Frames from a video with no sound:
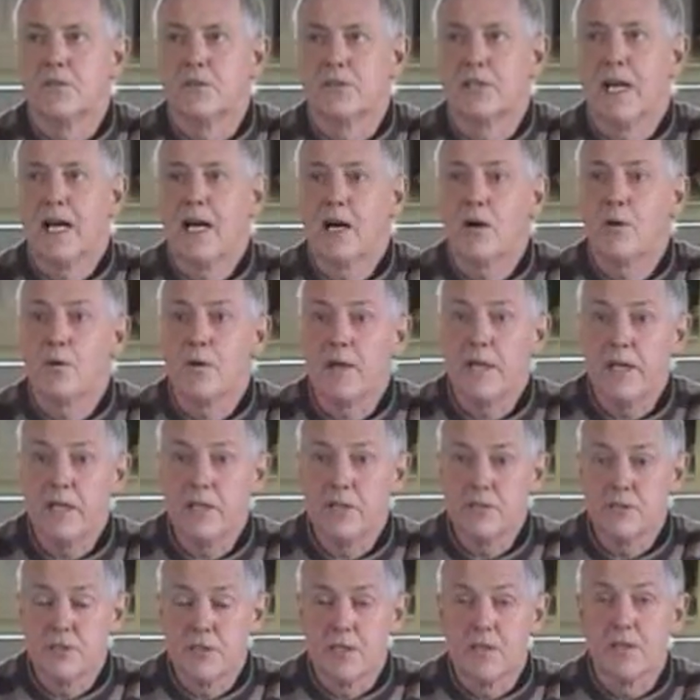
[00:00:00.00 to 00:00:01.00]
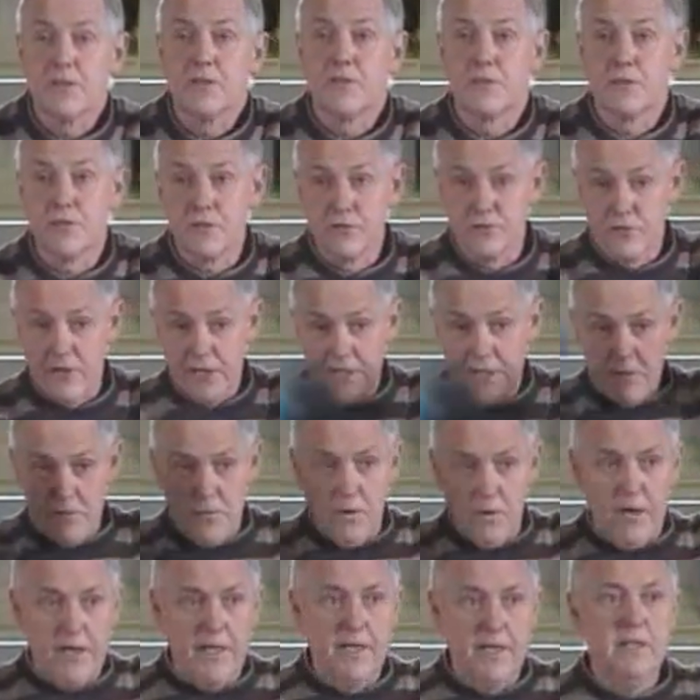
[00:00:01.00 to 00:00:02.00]
the Tao is the
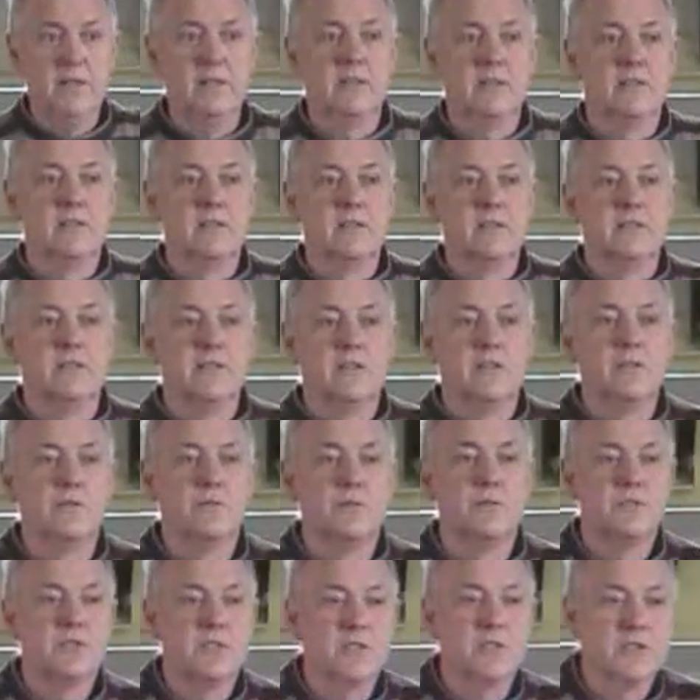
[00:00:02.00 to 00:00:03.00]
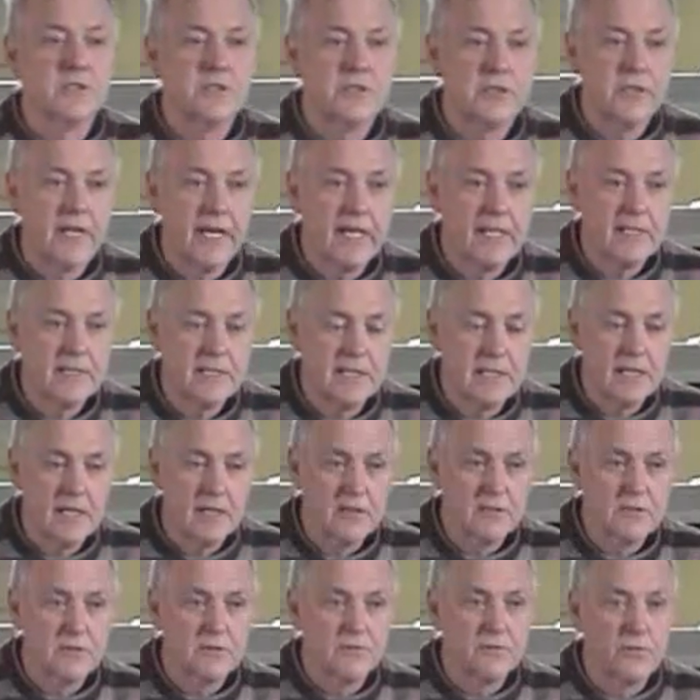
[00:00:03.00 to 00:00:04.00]
great way, which is created
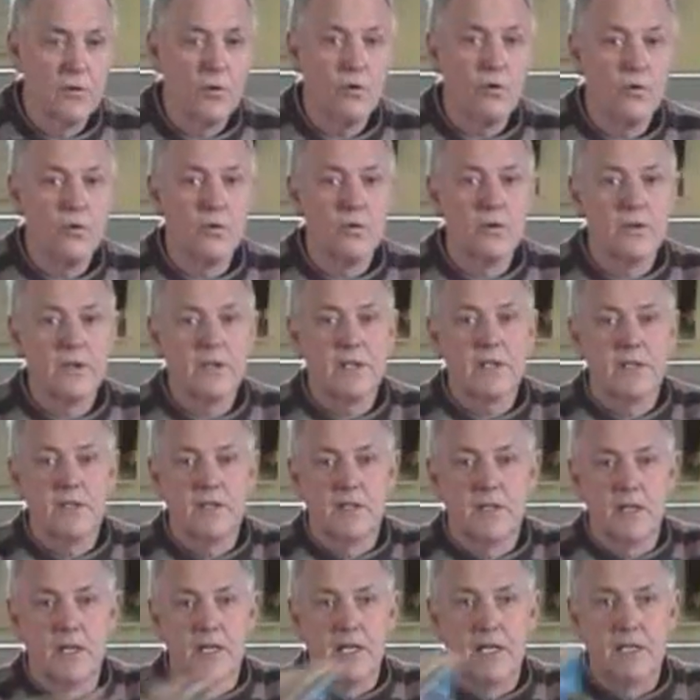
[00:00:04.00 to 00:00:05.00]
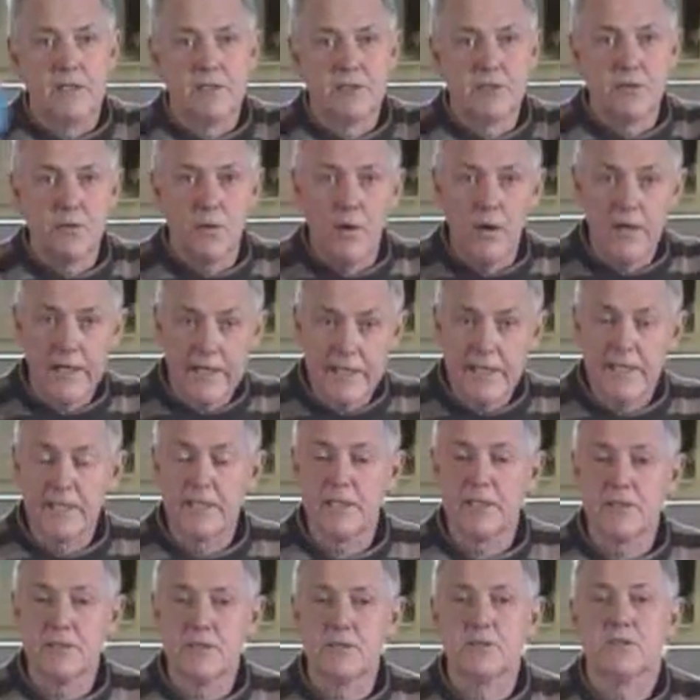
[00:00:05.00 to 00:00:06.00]
out of all the
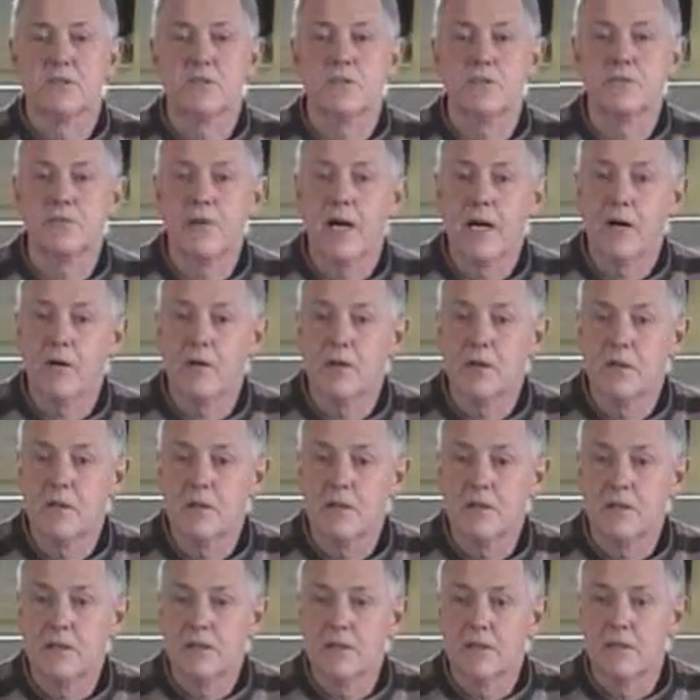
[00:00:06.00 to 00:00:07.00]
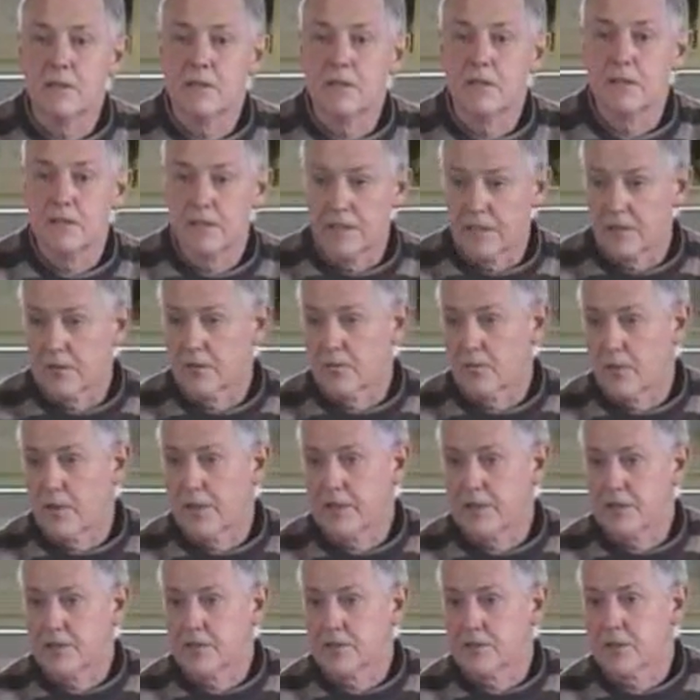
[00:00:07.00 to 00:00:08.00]
entwinings of our little
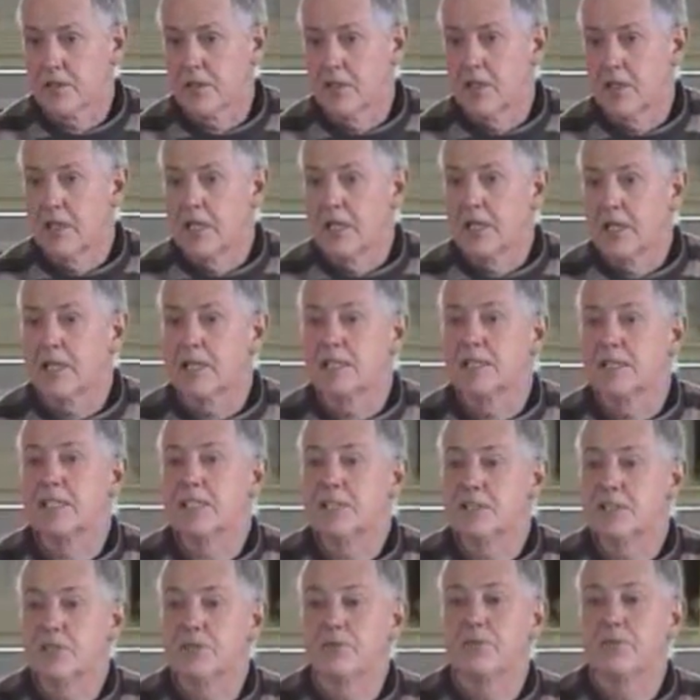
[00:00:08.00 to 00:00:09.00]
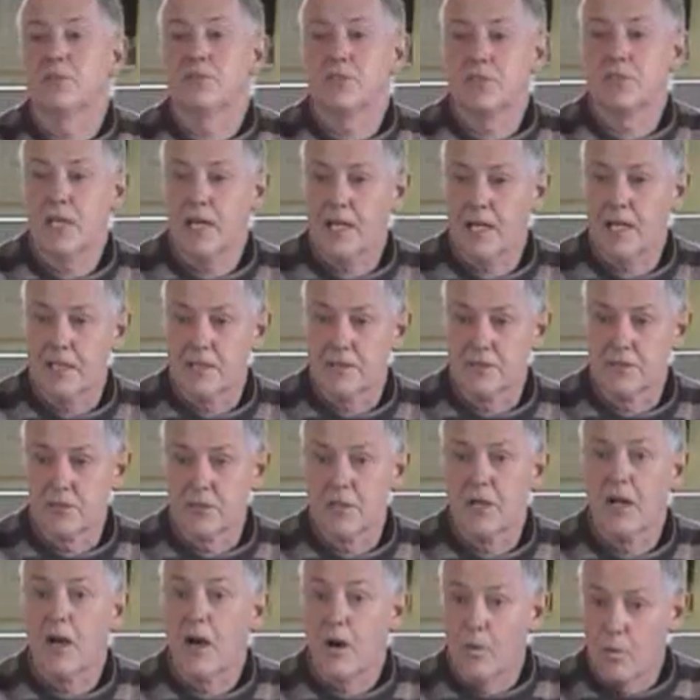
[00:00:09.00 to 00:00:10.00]
ways. And each of us
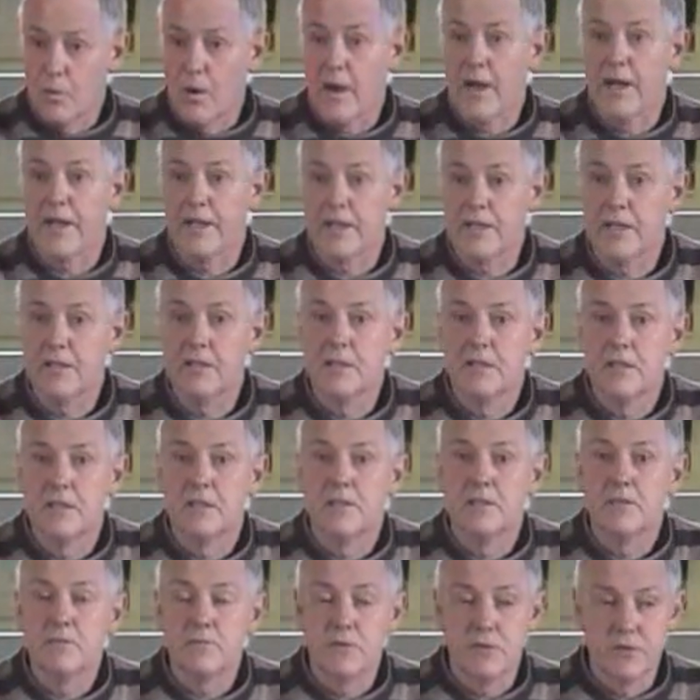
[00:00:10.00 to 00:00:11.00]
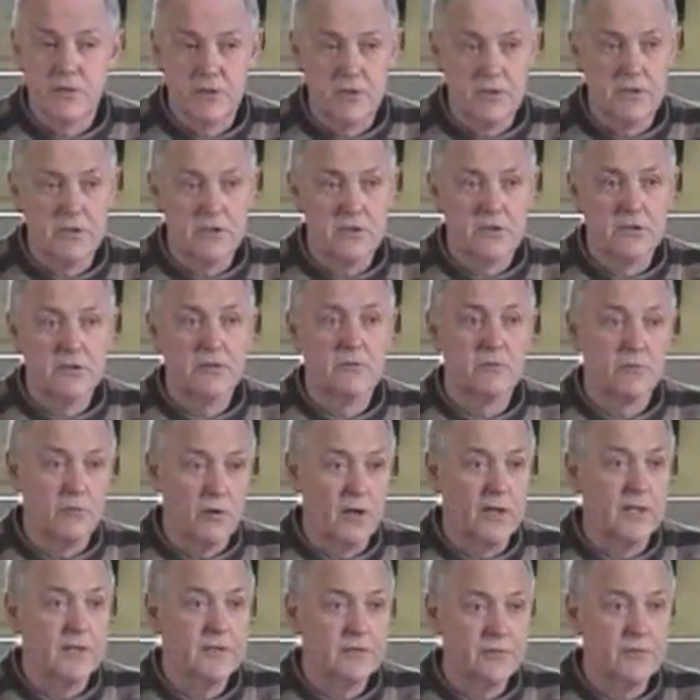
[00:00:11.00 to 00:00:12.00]
has a way which is
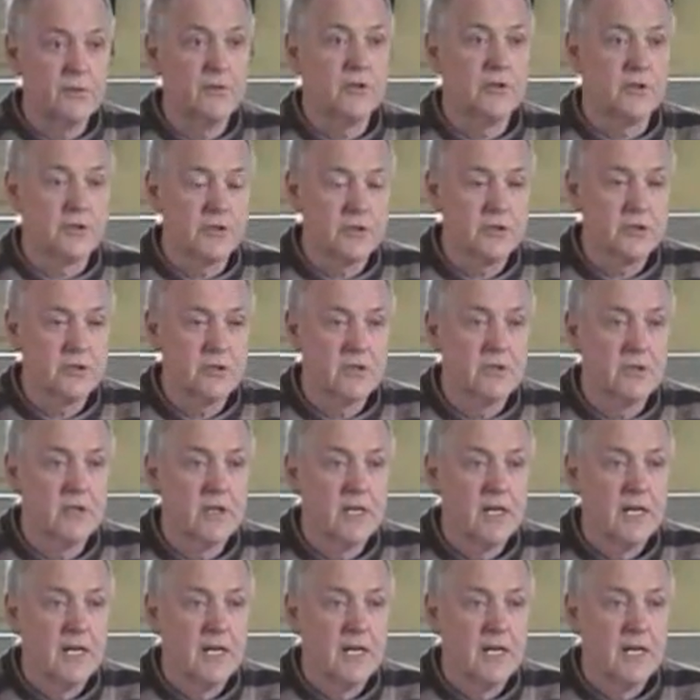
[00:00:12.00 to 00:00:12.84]
right for us.